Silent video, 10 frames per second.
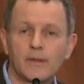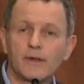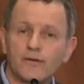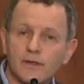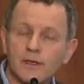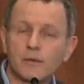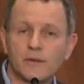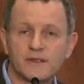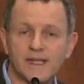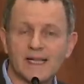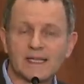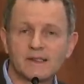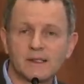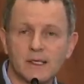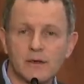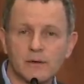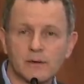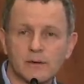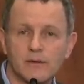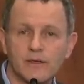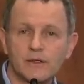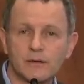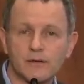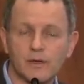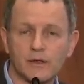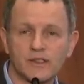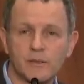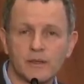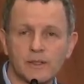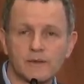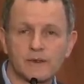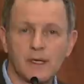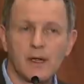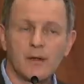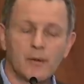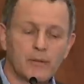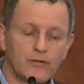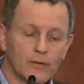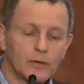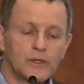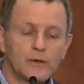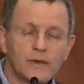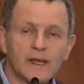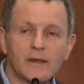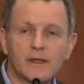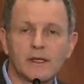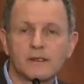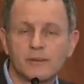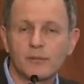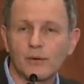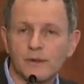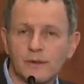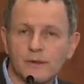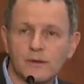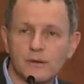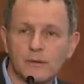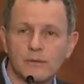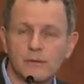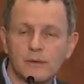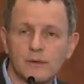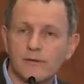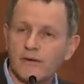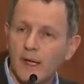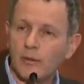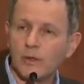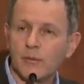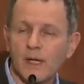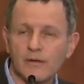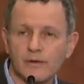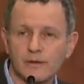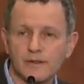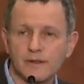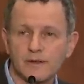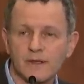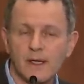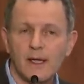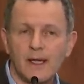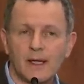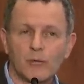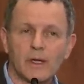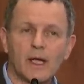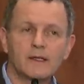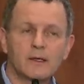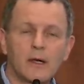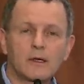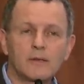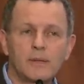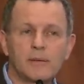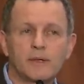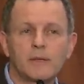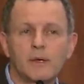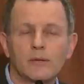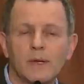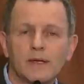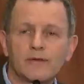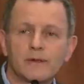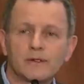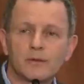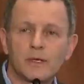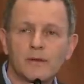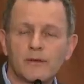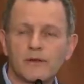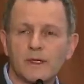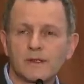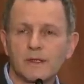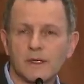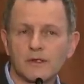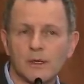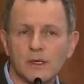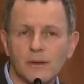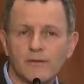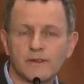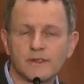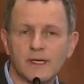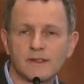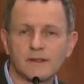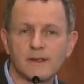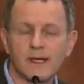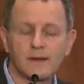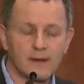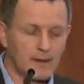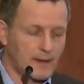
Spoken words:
differently with sadness and other features of our experience. But before we do that, I think it's important to define what mindfulness is. And when I talk to people about mindfulness, one of the things that I try to emphasize is that